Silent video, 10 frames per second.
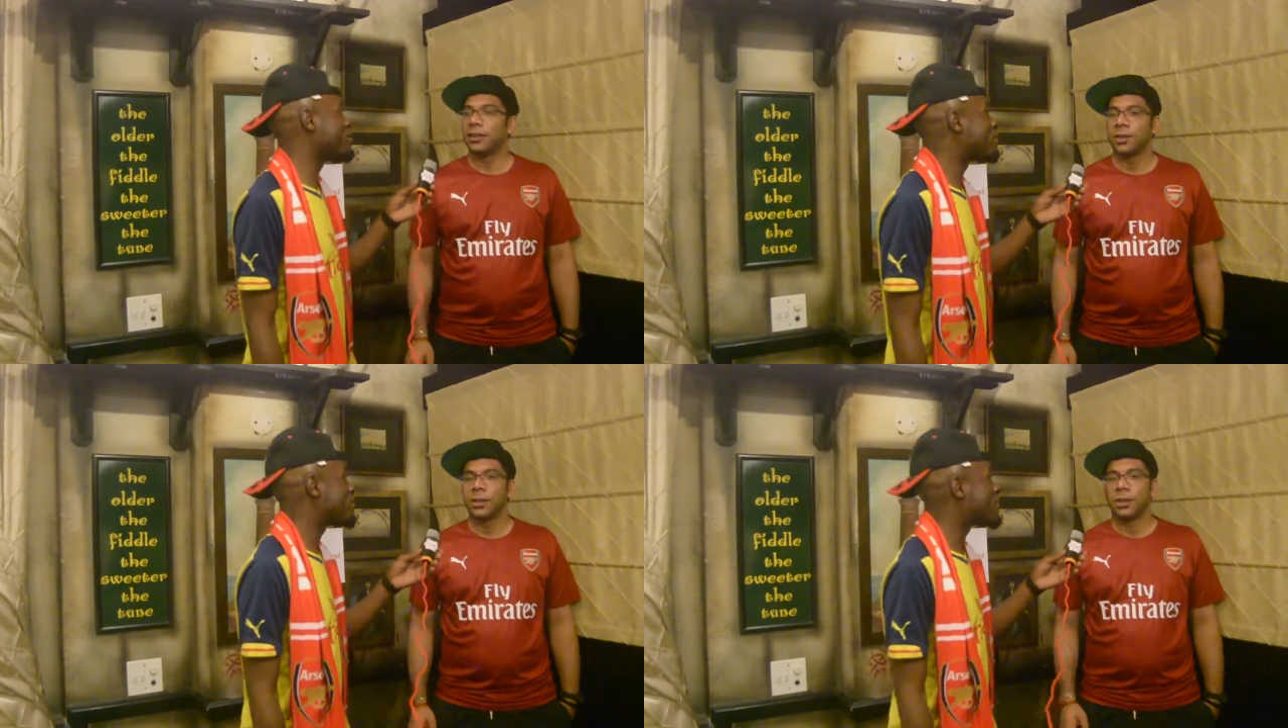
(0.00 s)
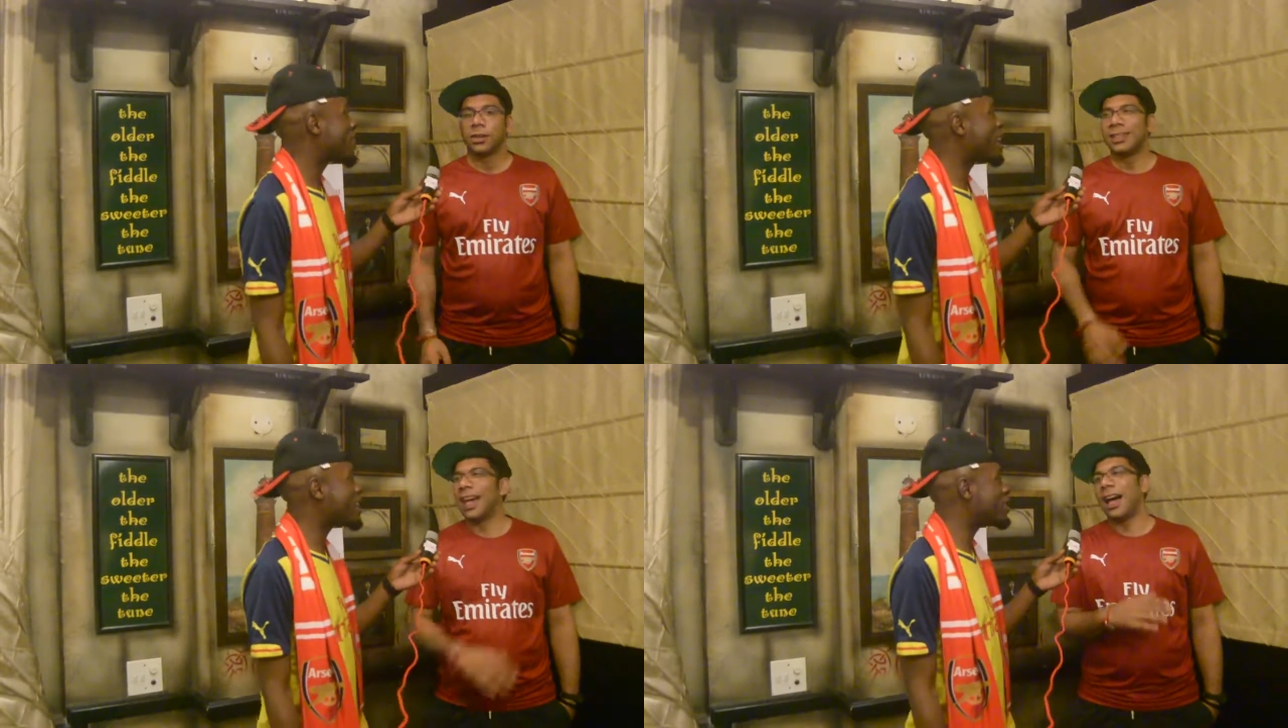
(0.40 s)

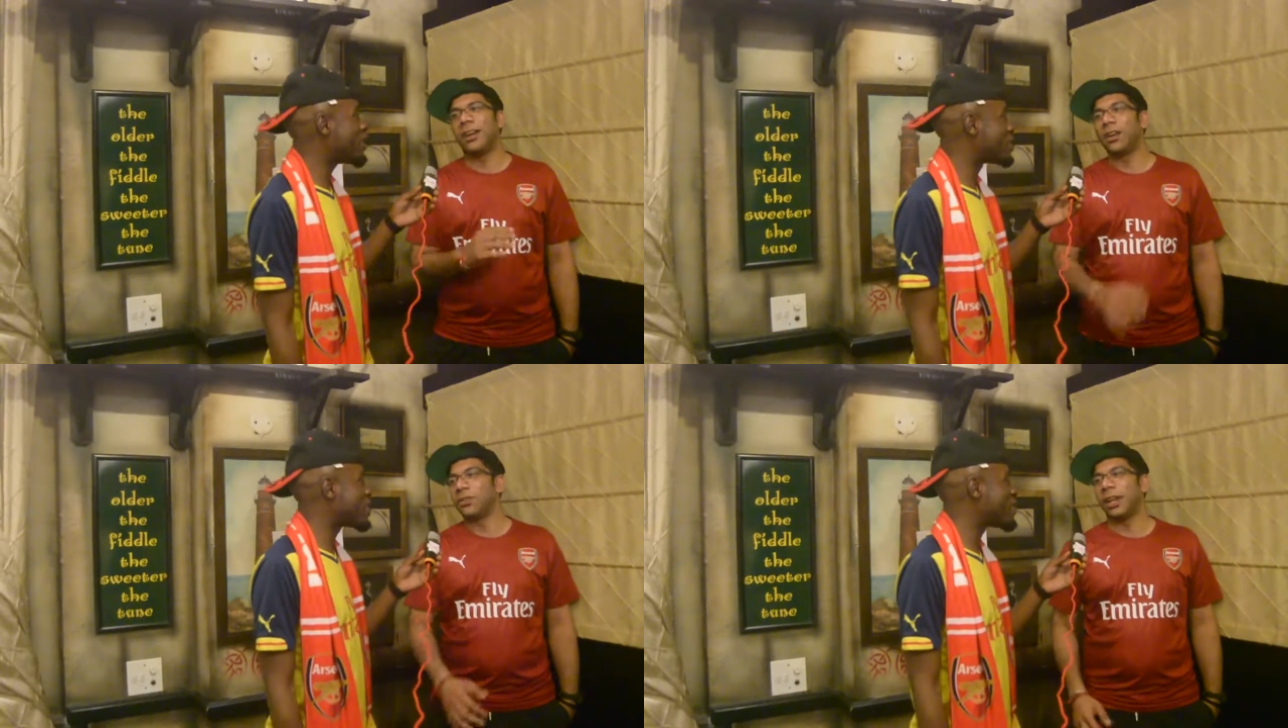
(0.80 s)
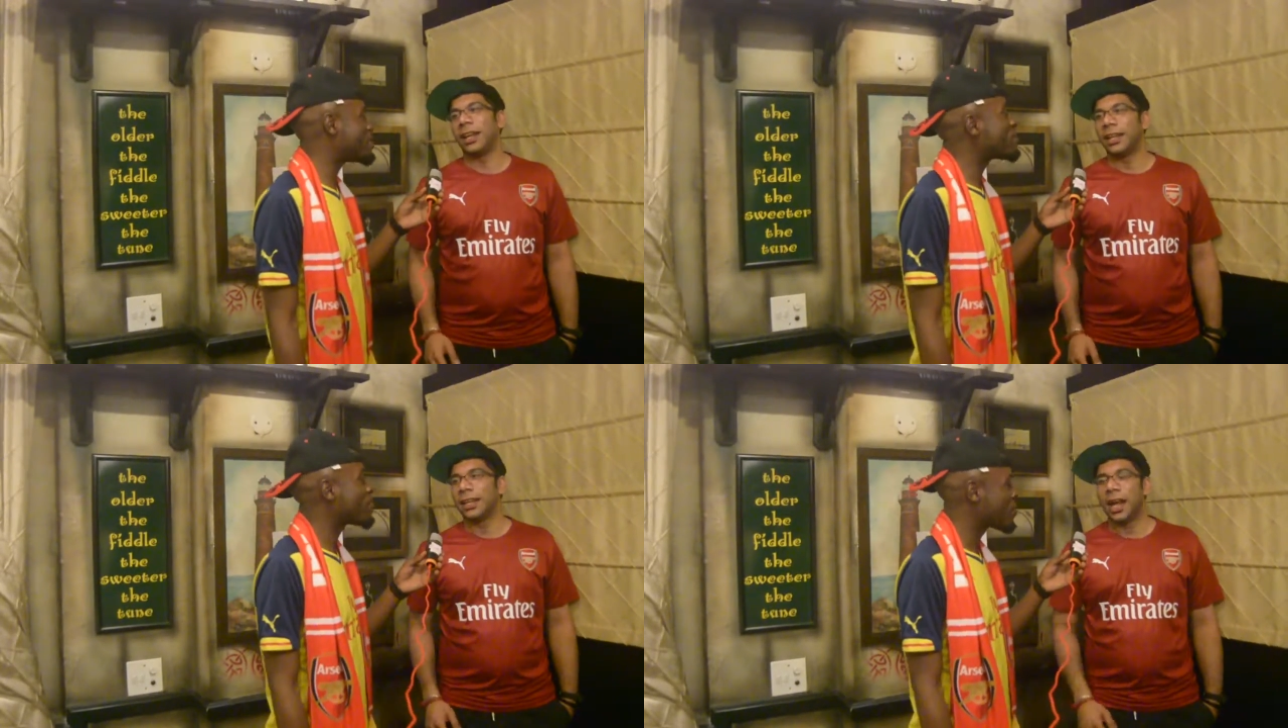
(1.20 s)
Nah, not
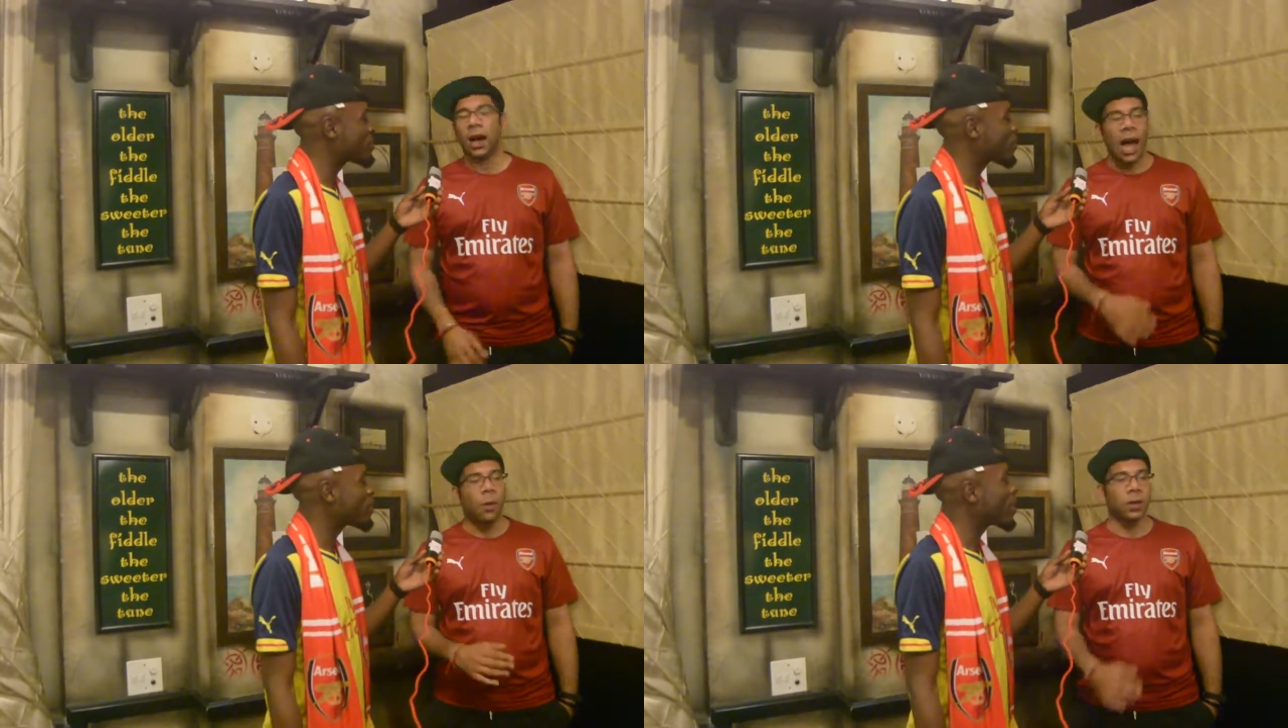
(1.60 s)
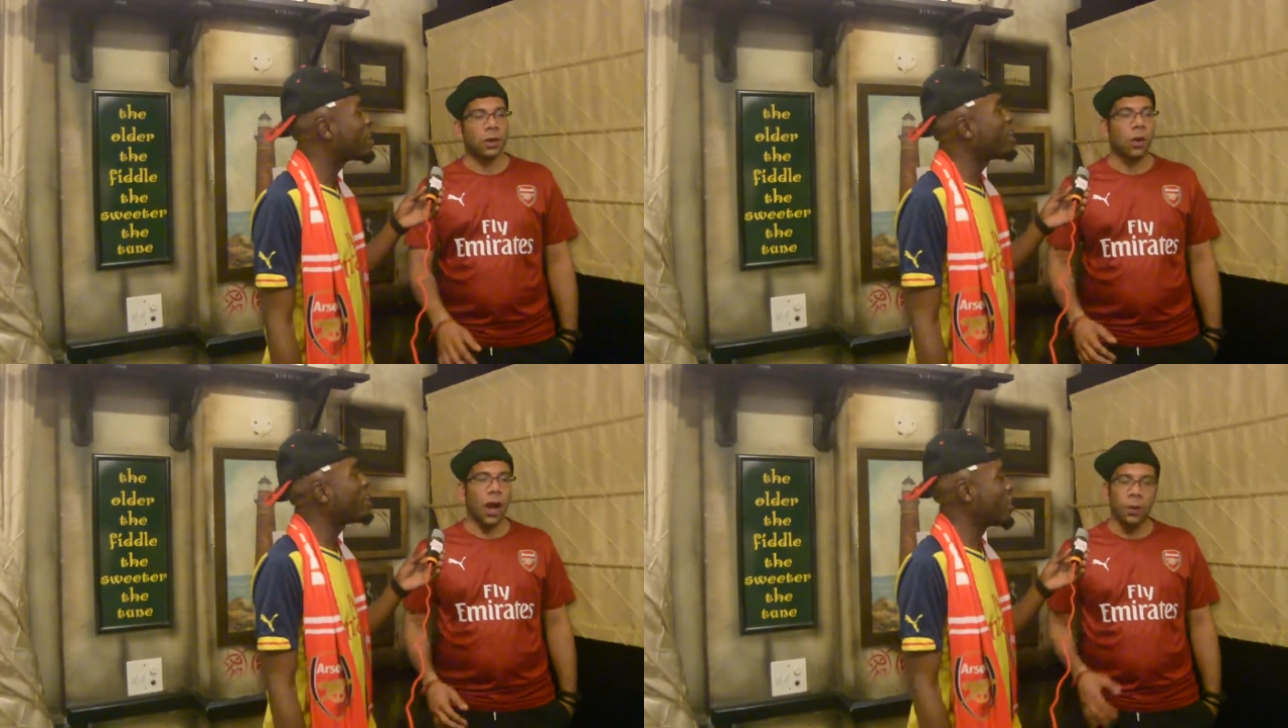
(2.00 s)
really. I would
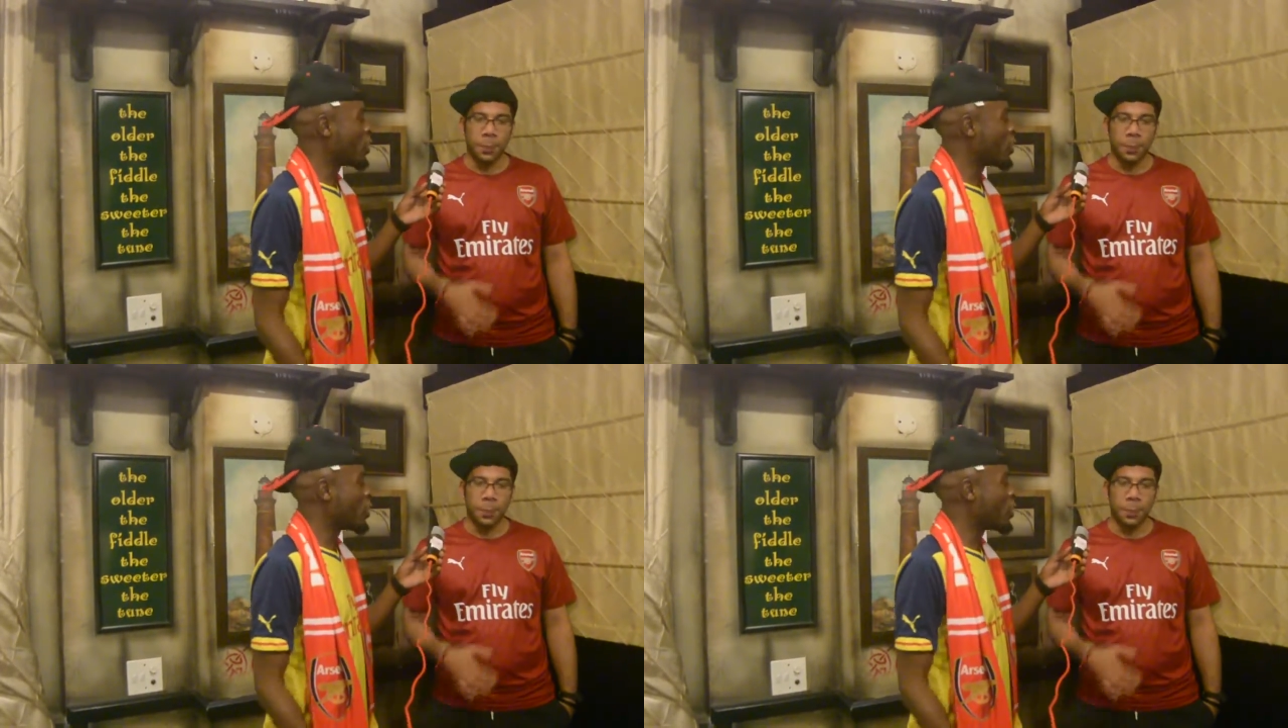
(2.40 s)
go.